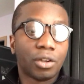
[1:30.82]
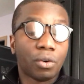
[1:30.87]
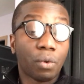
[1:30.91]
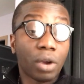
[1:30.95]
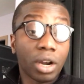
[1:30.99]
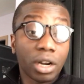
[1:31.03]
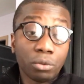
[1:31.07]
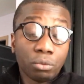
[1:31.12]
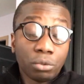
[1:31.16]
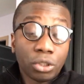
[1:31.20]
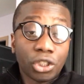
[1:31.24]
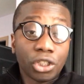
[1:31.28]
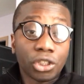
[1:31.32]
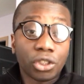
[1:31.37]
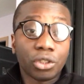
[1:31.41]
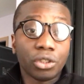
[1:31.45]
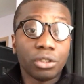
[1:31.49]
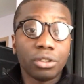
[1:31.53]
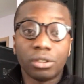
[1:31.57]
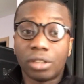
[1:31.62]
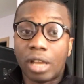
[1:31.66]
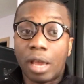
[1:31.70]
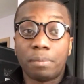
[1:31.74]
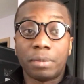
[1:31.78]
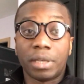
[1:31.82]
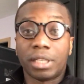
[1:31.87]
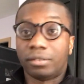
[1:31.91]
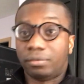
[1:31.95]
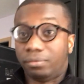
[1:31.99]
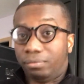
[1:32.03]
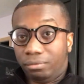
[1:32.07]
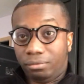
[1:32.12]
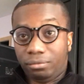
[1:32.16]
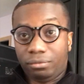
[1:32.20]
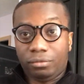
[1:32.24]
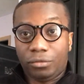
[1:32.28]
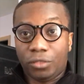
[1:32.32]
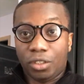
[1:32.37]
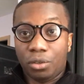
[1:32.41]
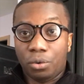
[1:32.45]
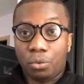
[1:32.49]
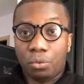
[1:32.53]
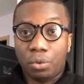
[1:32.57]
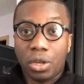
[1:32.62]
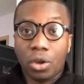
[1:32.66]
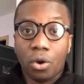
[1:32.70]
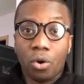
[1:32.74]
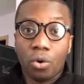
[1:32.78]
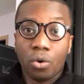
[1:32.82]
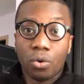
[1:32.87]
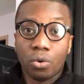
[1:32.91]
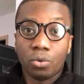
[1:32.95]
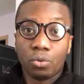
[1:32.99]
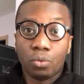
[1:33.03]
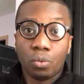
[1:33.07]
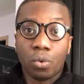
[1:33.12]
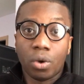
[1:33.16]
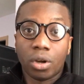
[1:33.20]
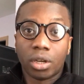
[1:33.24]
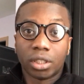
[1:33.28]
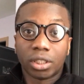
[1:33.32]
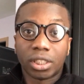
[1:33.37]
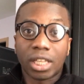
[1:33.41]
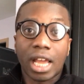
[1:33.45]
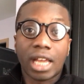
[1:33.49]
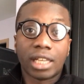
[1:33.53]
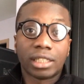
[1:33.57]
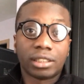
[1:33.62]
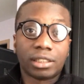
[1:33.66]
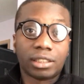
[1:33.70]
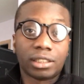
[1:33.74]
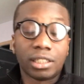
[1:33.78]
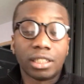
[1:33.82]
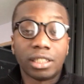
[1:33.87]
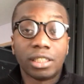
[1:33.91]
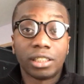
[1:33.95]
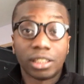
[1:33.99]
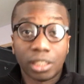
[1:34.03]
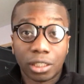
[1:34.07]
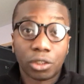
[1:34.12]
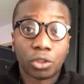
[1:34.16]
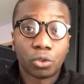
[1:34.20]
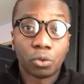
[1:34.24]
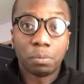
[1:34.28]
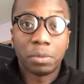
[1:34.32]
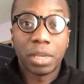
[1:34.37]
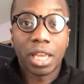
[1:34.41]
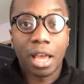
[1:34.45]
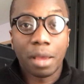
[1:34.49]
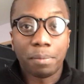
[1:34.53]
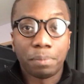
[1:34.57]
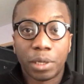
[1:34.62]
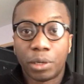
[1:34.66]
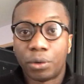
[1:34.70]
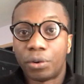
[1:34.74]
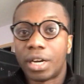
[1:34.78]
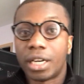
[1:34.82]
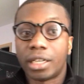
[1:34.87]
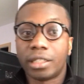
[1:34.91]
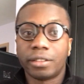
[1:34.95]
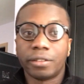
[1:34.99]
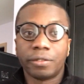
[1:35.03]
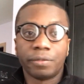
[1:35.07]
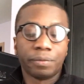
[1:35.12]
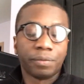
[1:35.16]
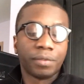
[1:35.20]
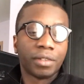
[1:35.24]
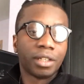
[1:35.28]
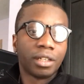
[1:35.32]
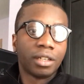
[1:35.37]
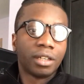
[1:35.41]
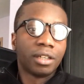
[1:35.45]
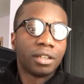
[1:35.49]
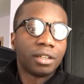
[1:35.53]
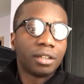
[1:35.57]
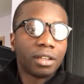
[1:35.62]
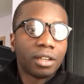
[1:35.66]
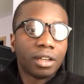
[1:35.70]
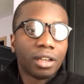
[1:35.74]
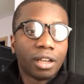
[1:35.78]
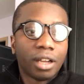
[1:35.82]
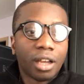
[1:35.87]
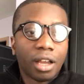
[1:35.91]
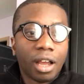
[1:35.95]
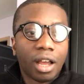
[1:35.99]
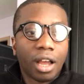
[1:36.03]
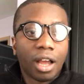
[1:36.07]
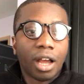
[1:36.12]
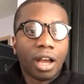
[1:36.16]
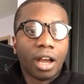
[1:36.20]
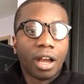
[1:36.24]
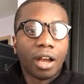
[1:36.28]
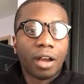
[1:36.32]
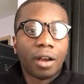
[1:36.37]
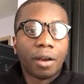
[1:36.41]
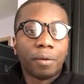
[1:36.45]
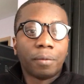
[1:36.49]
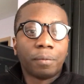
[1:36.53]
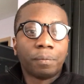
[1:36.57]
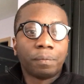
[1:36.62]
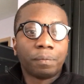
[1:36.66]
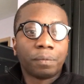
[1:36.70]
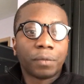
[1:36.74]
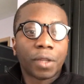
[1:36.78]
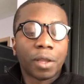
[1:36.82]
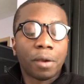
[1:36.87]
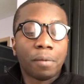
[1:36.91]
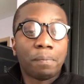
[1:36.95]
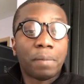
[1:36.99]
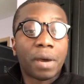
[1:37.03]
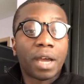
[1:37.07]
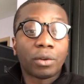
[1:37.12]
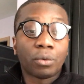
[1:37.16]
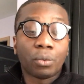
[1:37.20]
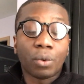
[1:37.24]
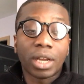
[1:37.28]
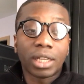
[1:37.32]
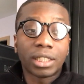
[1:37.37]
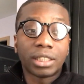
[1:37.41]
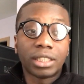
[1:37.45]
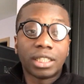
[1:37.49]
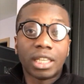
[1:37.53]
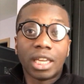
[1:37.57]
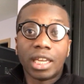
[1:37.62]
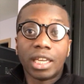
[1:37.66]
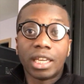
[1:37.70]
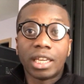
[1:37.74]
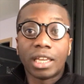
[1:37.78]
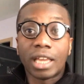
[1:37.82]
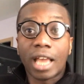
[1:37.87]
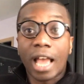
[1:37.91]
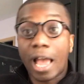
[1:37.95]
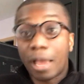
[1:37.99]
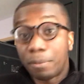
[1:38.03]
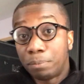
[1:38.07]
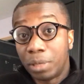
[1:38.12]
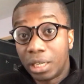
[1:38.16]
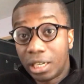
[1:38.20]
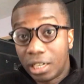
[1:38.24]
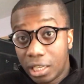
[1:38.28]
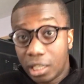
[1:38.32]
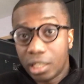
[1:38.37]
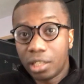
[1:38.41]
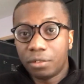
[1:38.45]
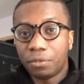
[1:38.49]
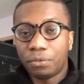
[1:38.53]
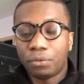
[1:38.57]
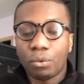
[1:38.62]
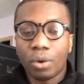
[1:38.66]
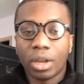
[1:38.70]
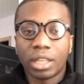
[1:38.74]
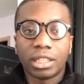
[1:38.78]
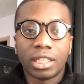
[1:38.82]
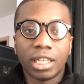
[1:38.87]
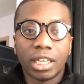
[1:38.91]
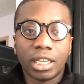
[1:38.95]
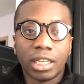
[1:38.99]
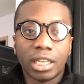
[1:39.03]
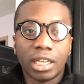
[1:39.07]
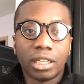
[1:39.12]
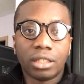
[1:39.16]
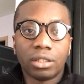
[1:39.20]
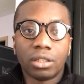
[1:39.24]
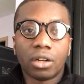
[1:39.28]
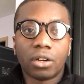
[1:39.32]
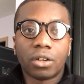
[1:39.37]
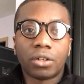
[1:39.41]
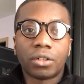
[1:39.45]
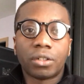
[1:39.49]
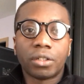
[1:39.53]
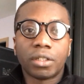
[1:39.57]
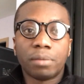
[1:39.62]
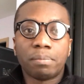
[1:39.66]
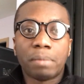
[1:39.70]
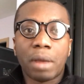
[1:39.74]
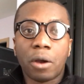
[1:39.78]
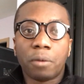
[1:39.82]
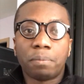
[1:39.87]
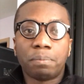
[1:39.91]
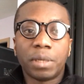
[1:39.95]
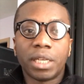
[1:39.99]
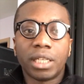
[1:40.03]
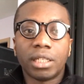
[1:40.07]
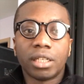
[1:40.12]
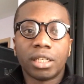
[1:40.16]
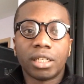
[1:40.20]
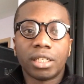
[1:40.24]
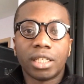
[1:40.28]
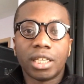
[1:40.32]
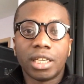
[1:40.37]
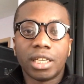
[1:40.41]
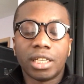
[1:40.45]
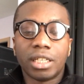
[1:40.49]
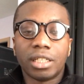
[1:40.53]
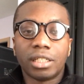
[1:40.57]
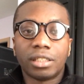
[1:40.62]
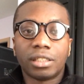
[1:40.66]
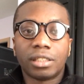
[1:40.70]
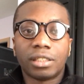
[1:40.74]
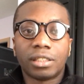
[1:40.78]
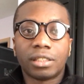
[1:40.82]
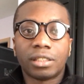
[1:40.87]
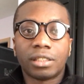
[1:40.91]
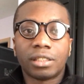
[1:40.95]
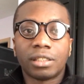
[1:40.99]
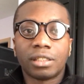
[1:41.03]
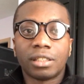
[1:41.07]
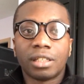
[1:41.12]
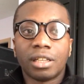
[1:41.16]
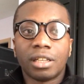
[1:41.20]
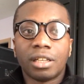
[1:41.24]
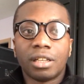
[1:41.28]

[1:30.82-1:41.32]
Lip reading: Well, which is good. I mean, we all want as citizens to be happy, right? But I believe, what they ignore, in my opinion, is